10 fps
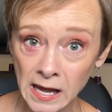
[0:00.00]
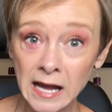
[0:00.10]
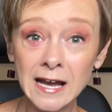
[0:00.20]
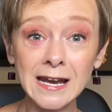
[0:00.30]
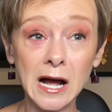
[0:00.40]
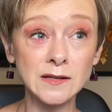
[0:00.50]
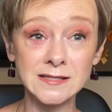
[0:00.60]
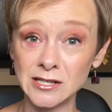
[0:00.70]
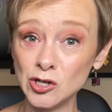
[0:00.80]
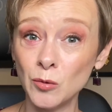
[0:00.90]
And I'll
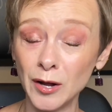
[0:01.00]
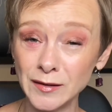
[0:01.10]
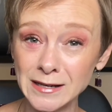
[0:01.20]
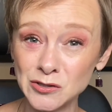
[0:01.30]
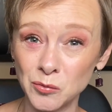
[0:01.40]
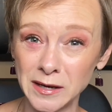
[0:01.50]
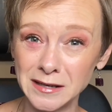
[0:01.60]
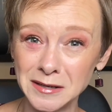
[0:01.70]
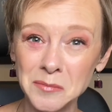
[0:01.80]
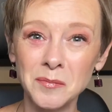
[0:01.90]
see you all next
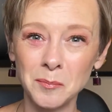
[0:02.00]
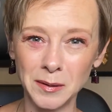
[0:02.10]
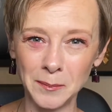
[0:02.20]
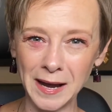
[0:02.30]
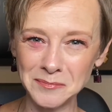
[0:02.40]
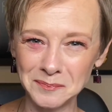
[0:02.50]
week. Bye-bye.